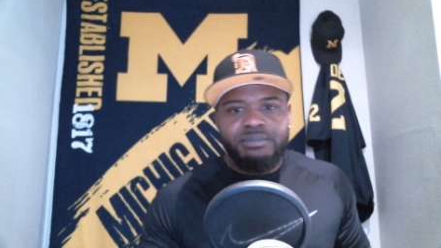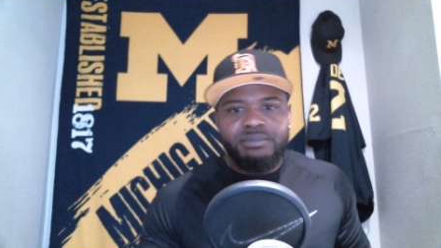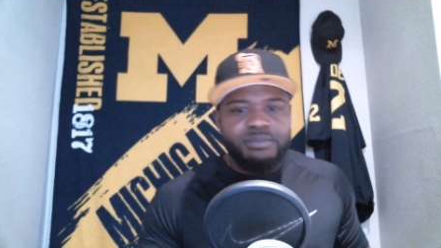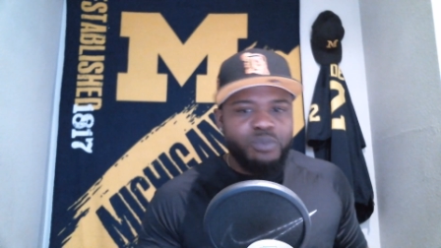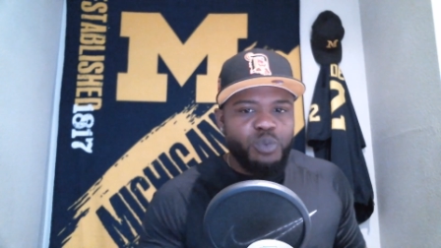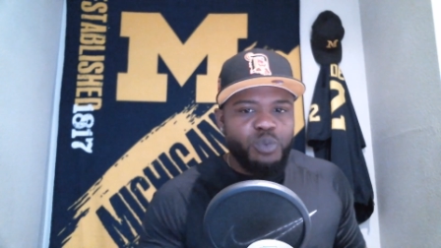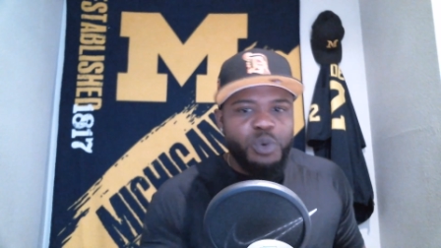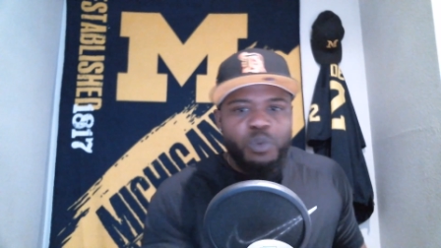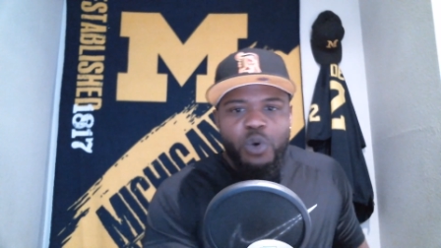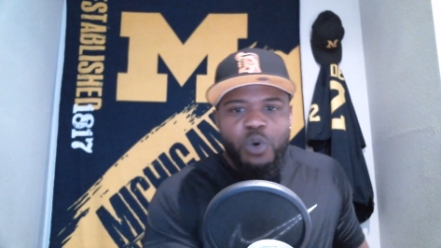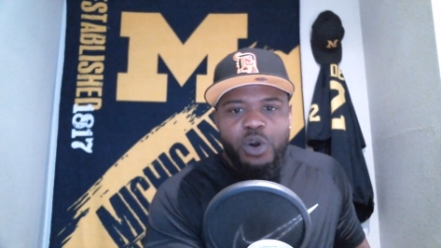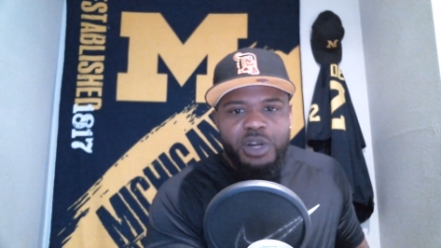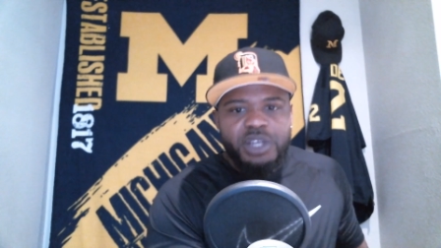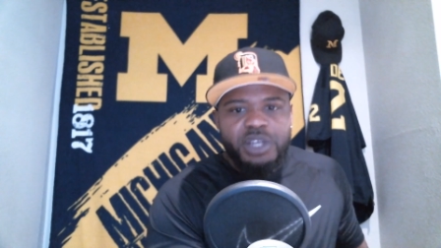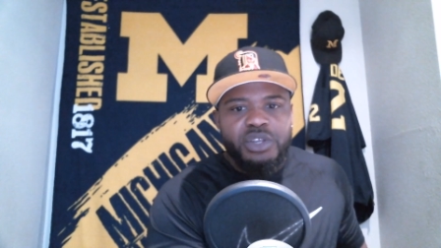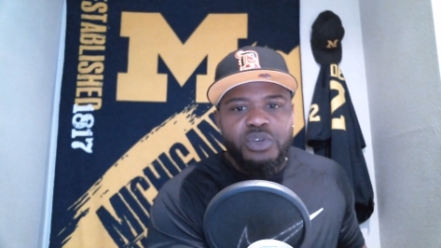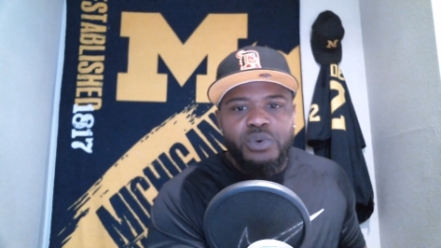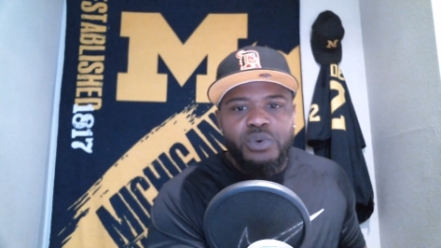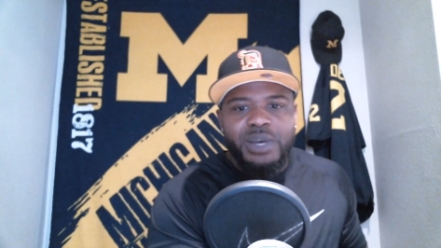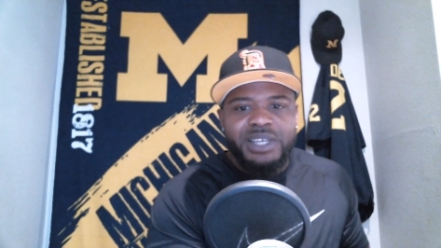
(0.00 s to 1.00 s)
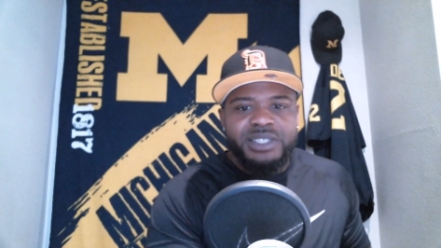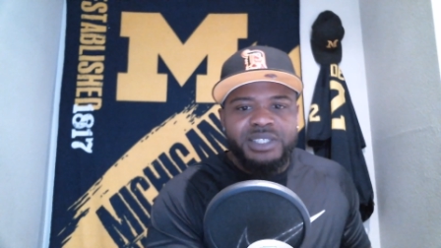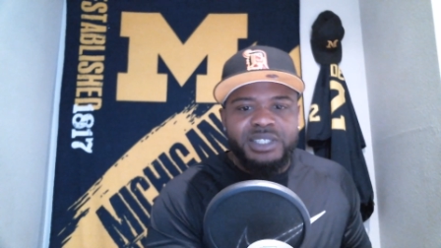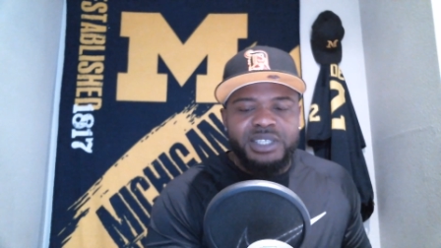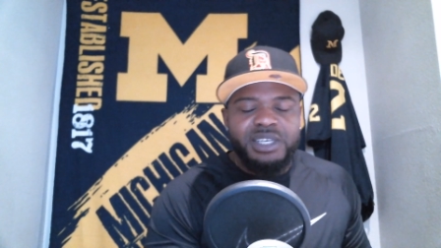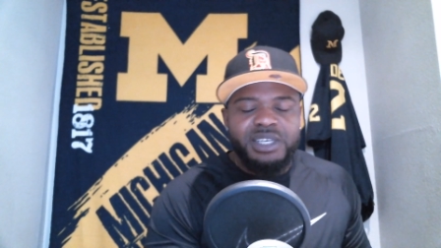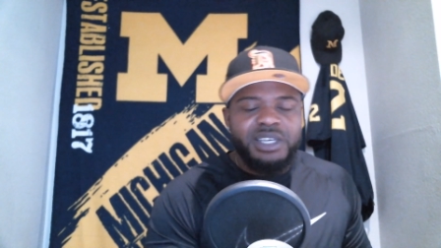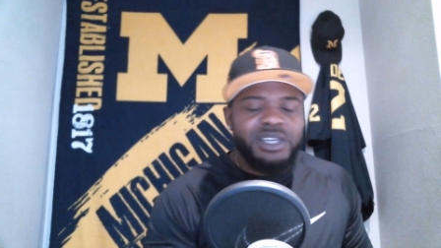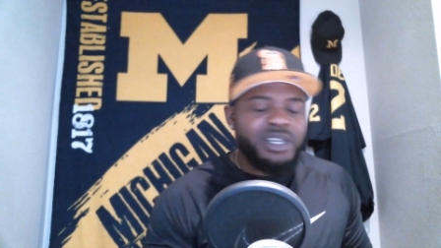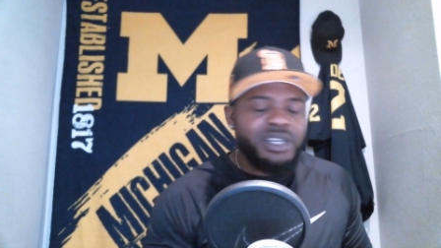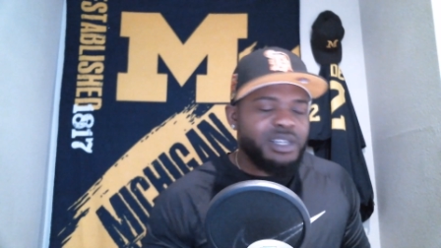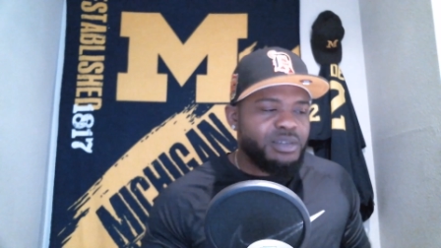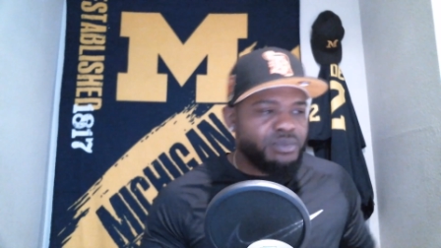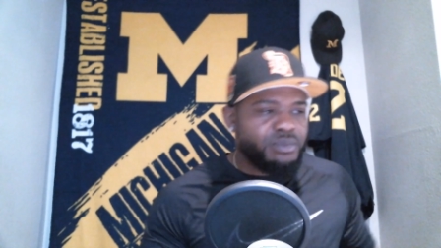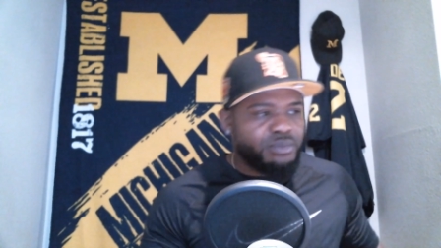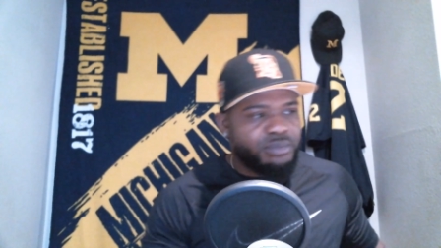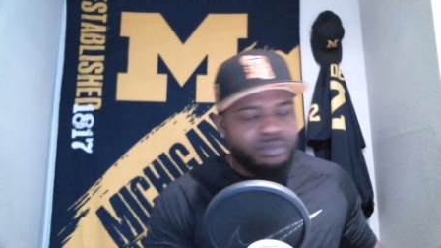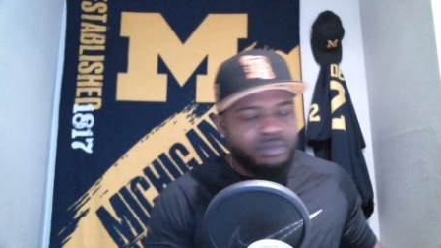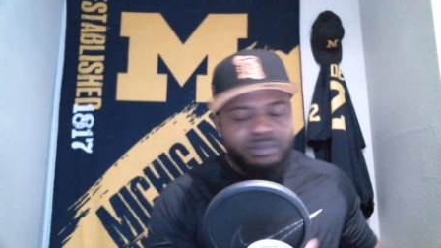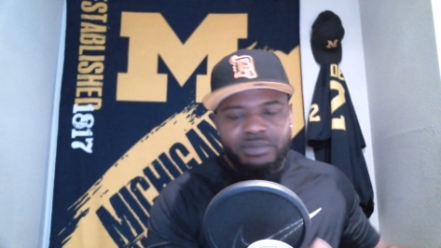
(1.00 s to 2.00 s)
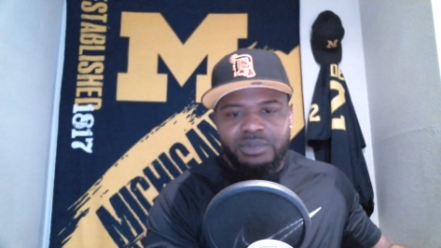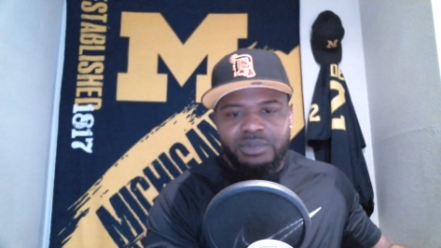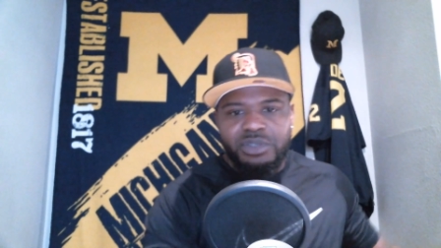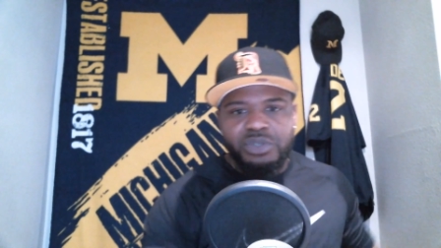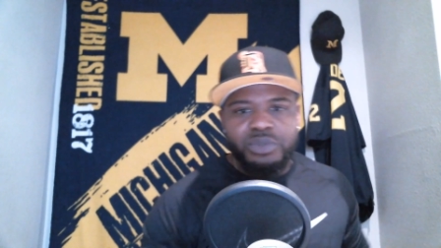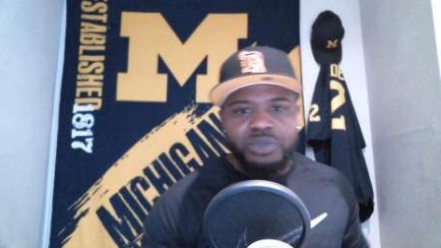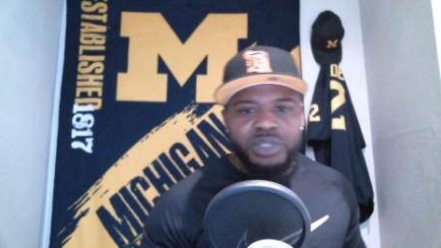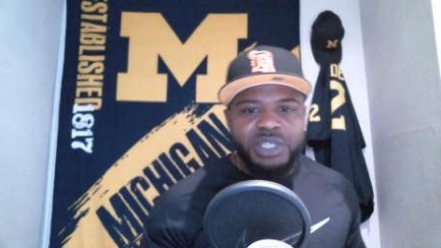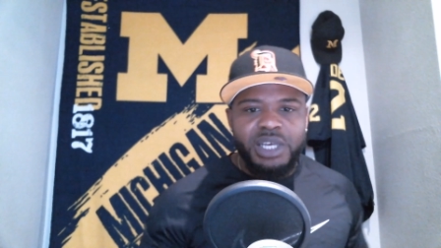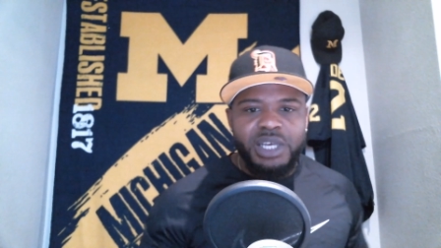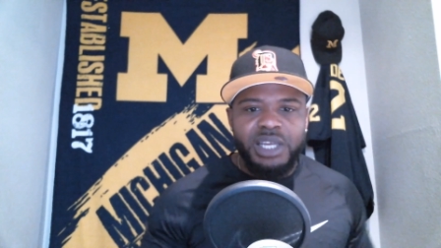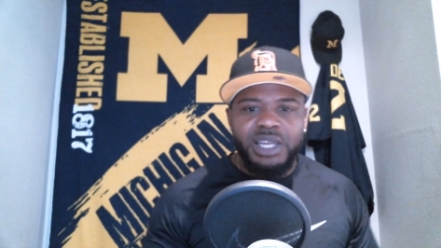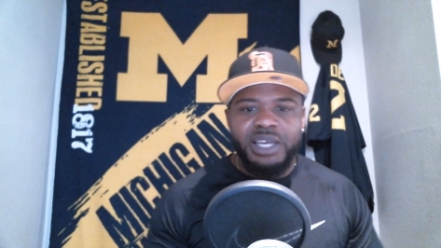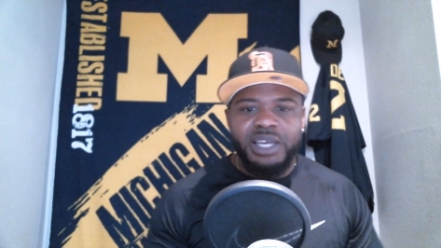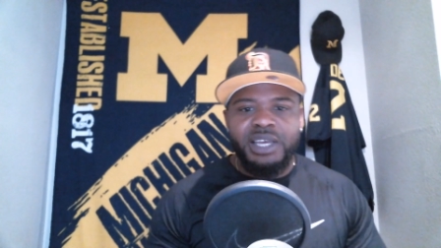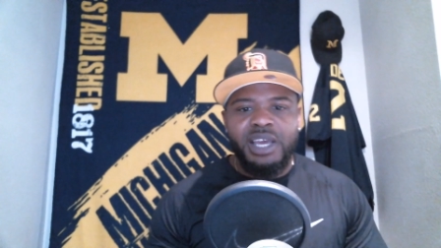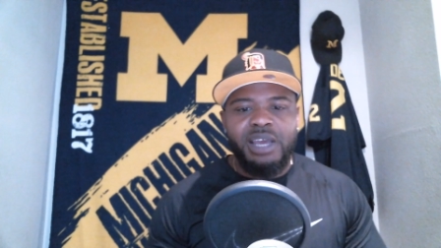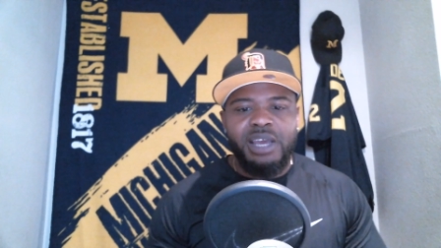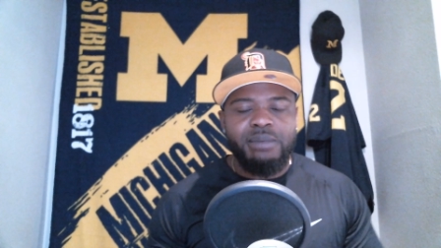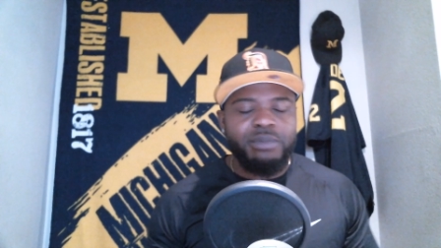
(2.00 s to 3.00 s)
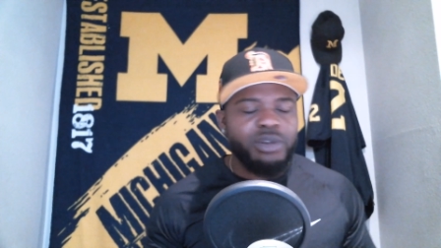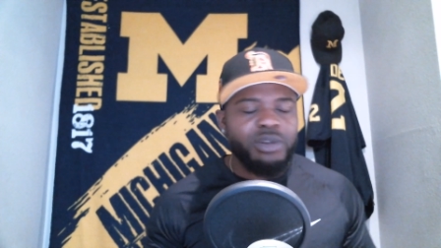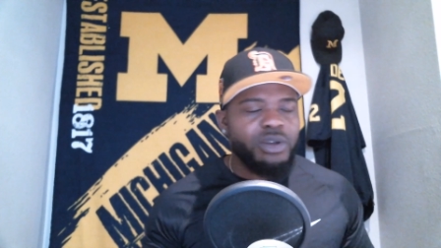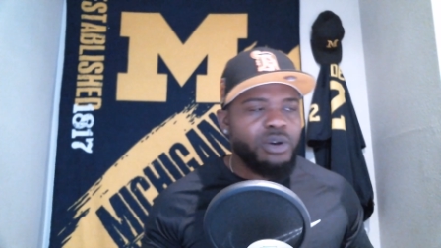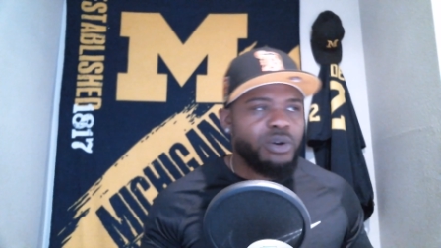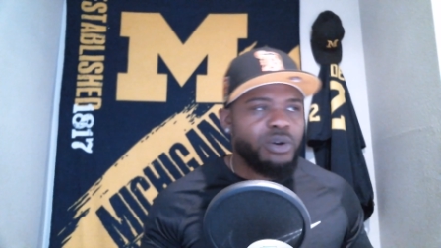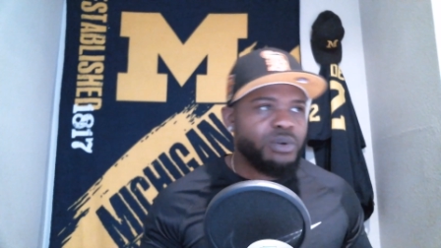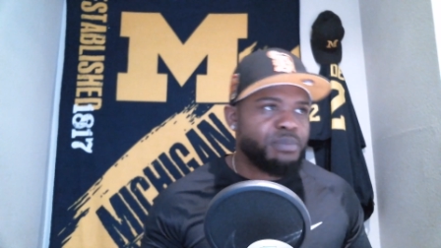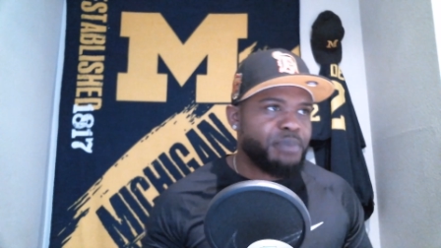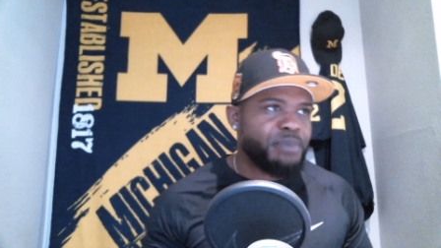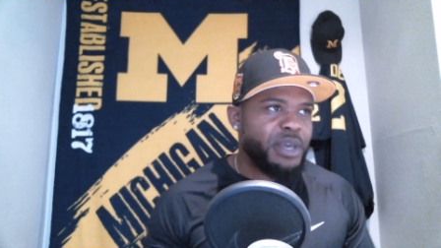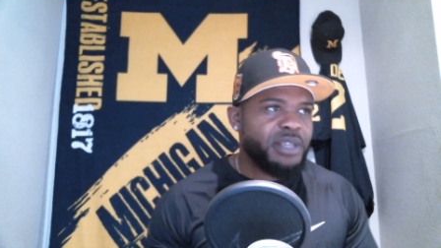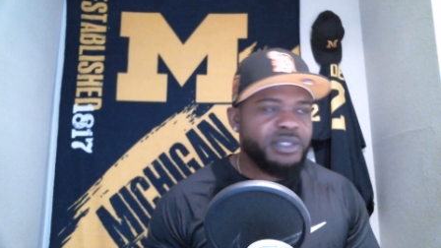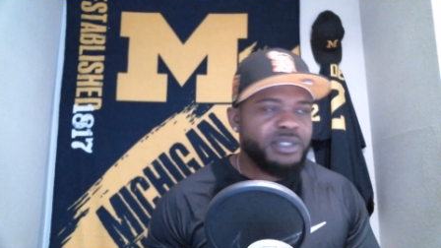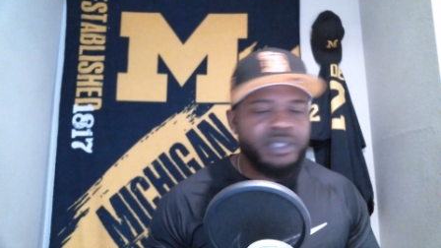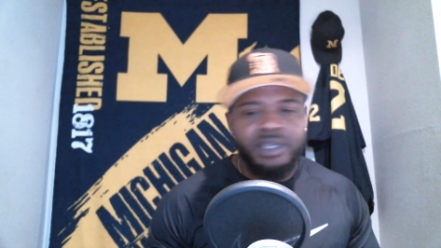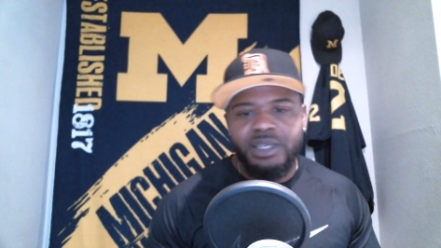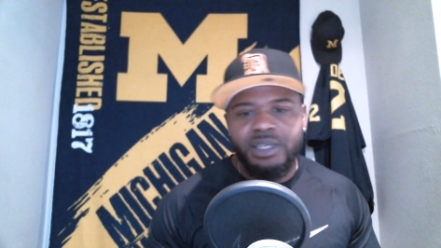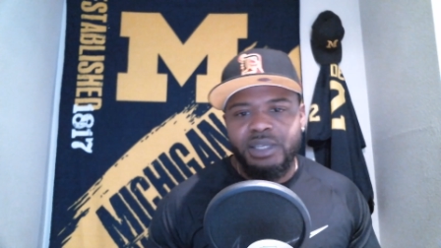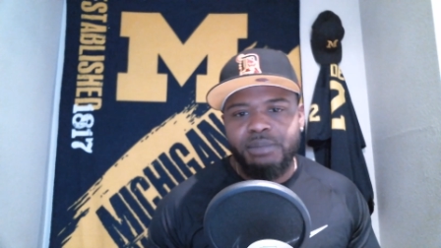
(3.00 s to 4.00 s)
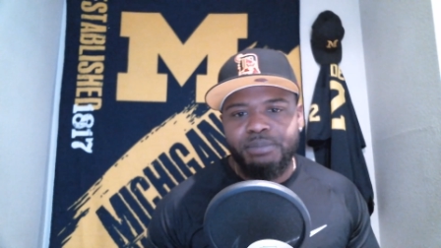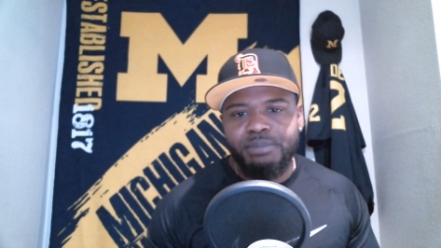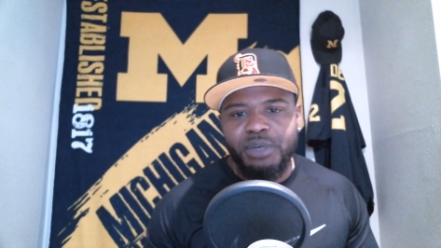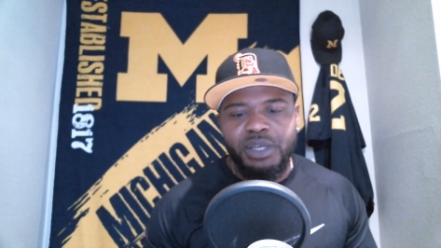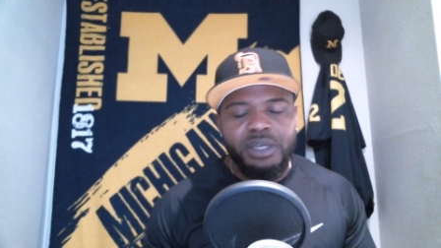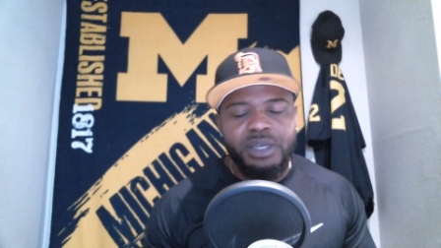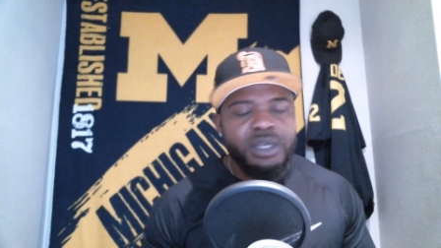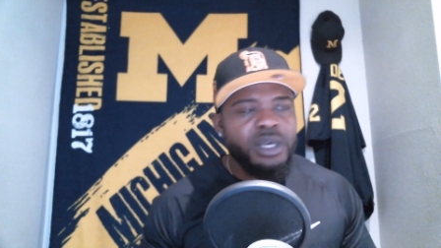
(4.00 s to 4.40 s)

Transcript: we wanted USC and UCLA came along, basically. But